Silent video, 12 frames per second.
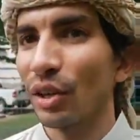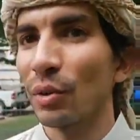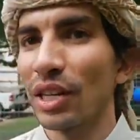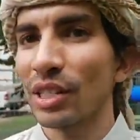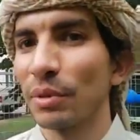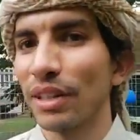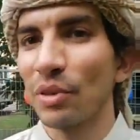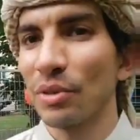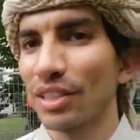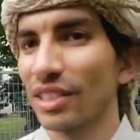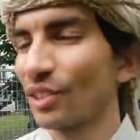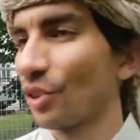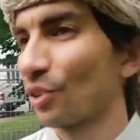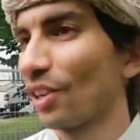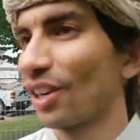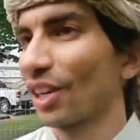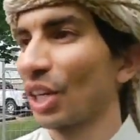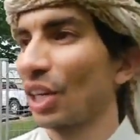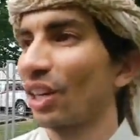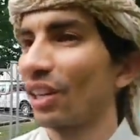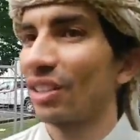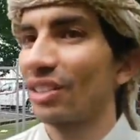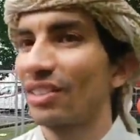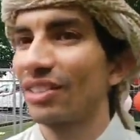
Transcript: There was, but it was no longer.